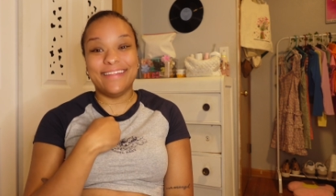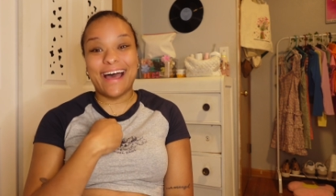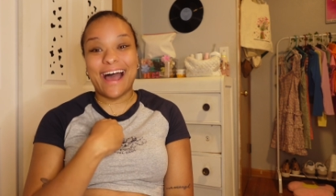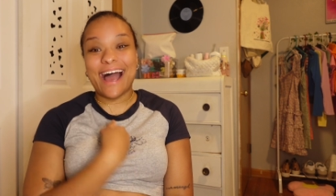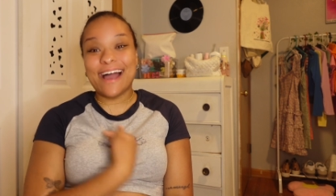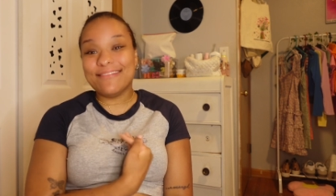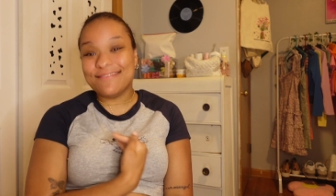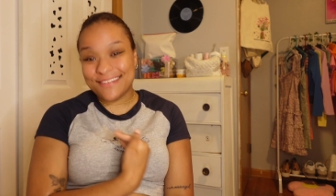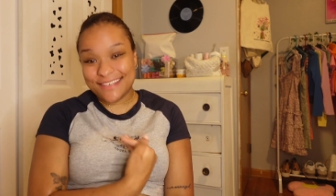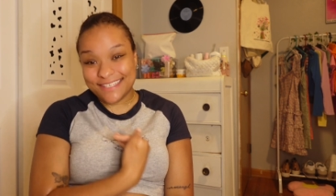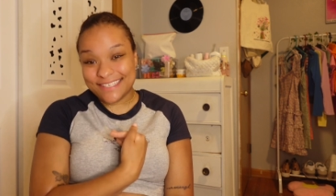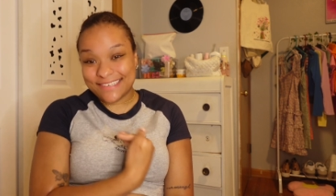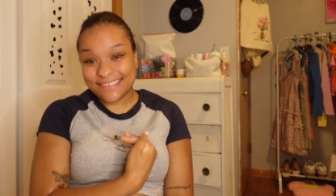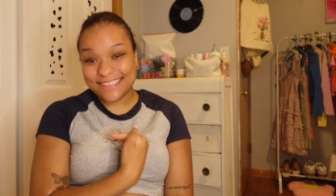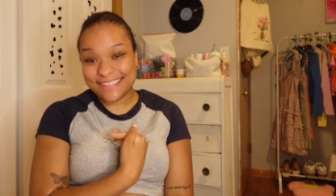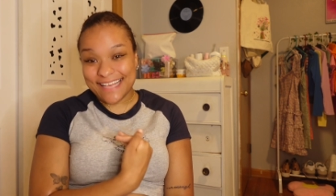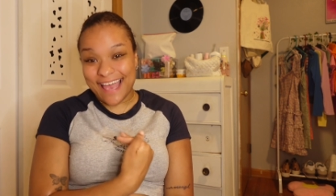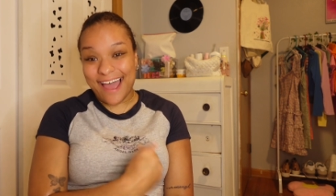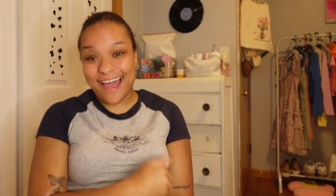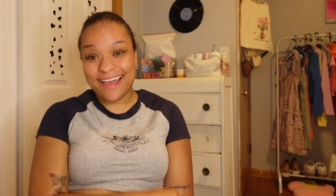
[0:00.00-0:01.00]
I'm so
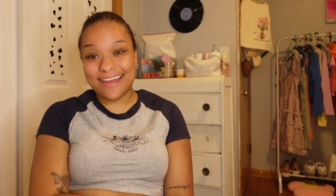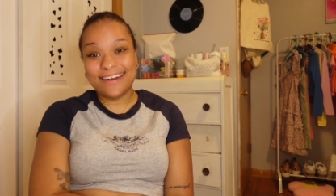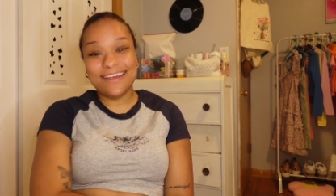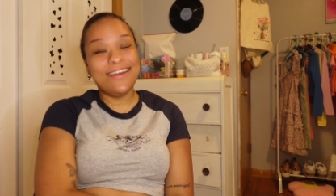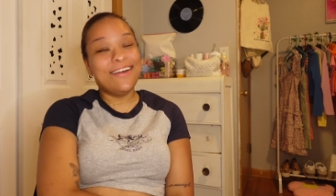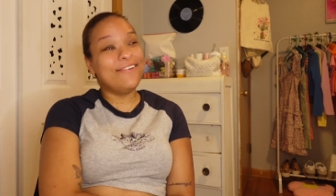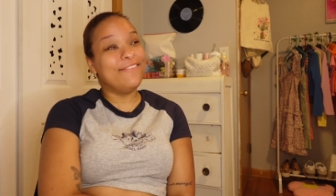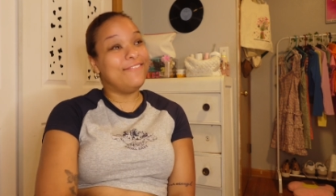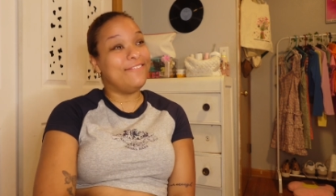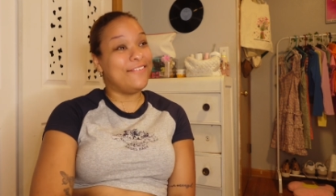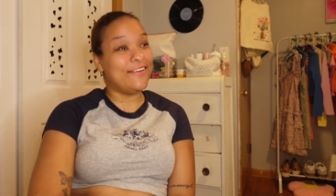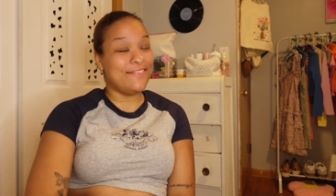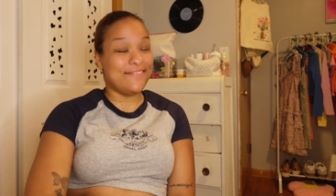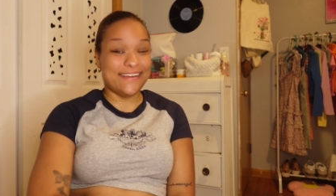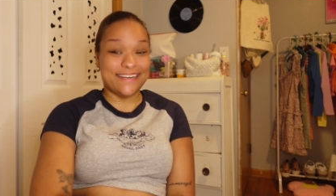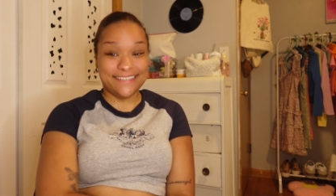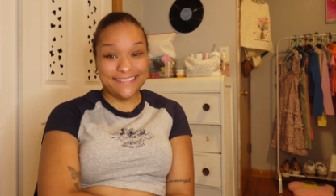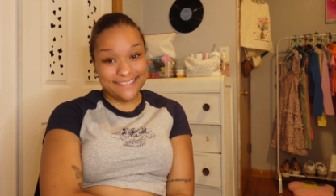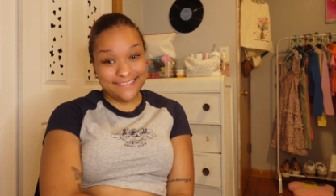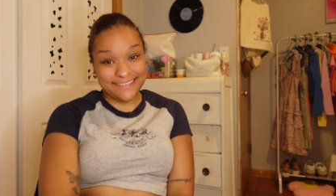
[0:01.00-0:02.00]
sad. For
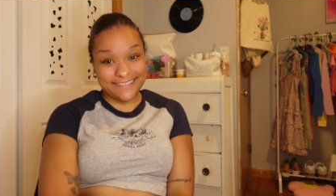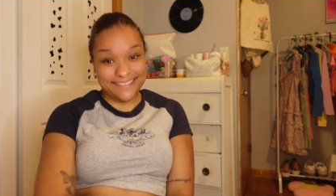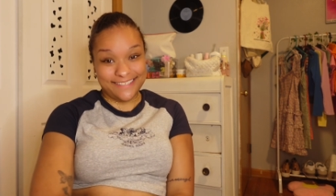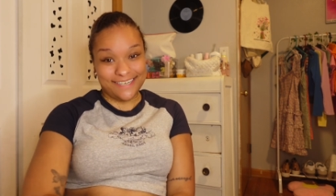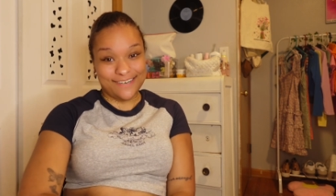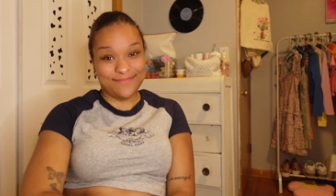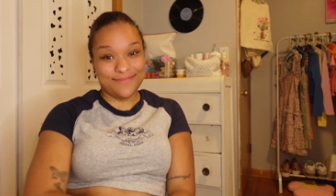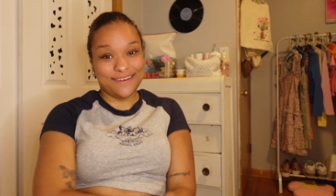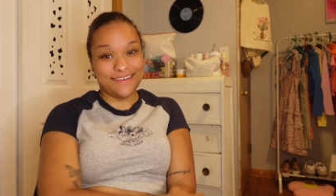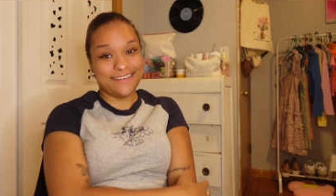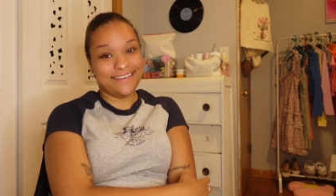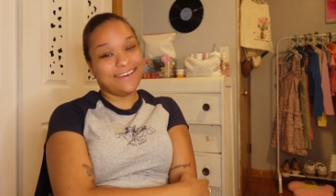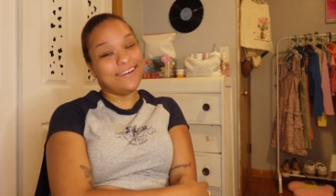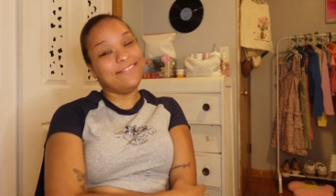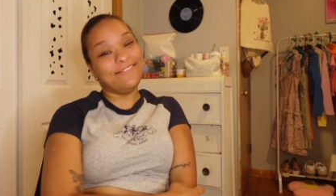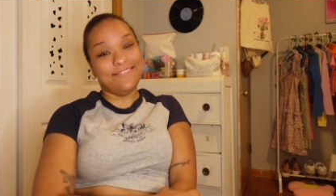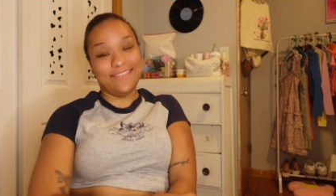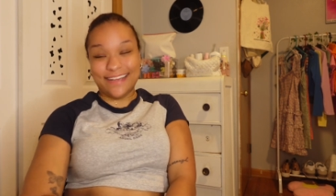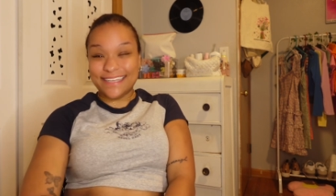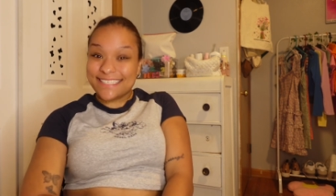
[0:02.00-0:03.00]
my school's
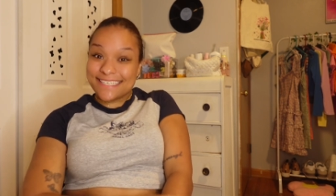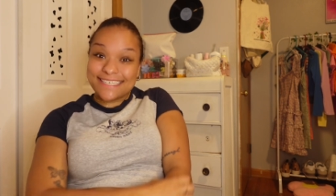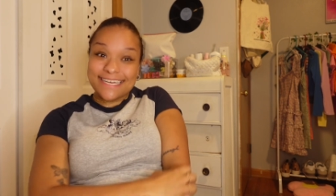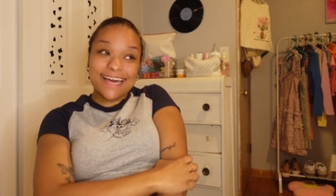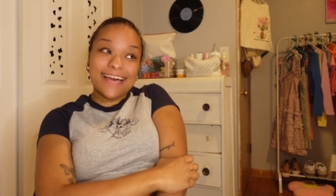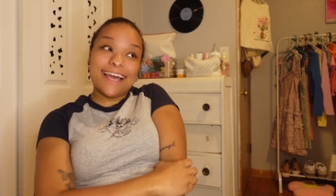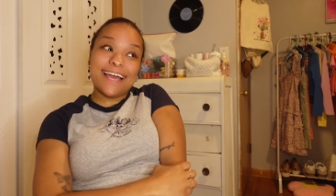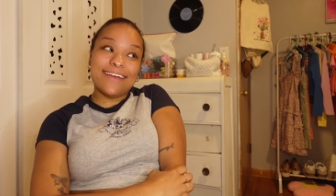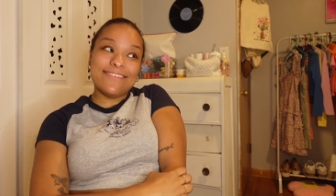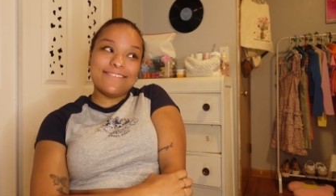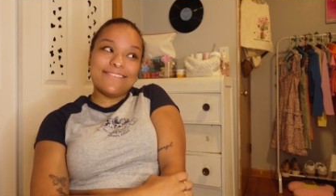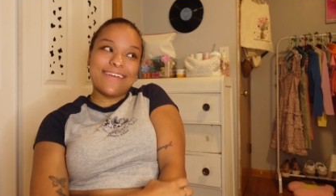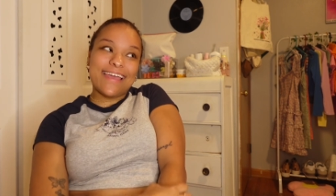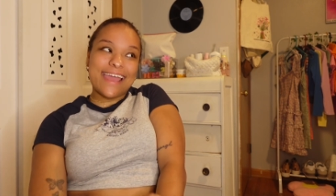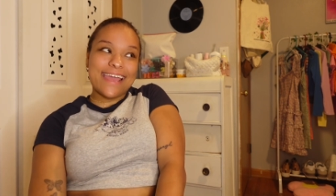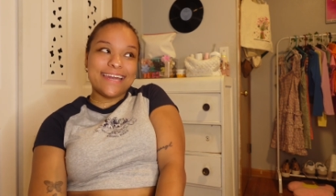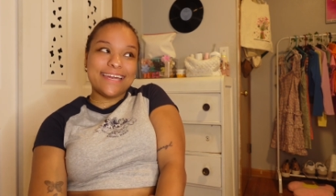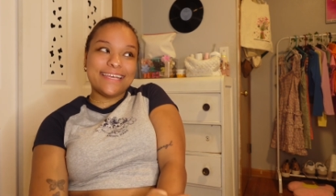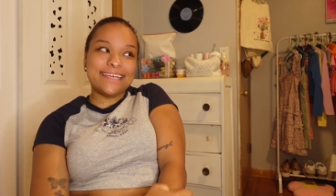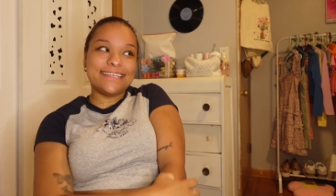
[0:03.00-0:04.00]
yearbook, we did not have
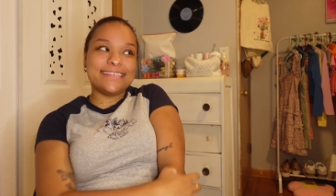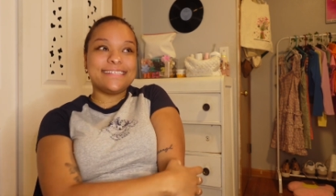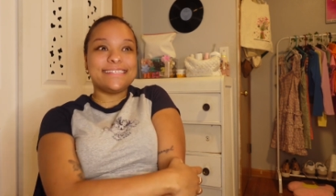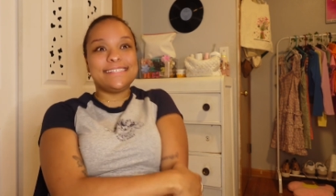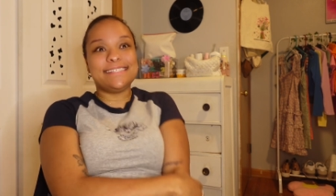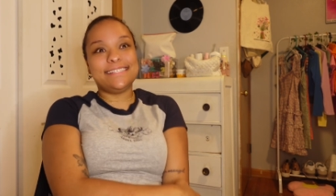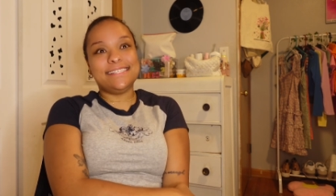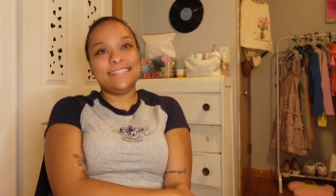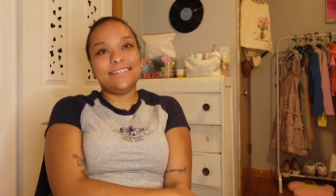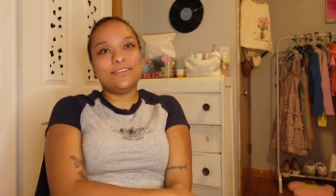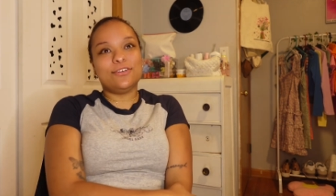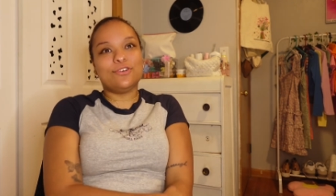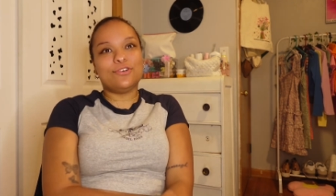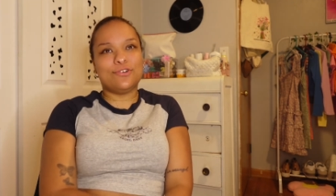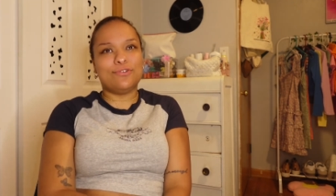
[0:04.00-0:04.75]
any senior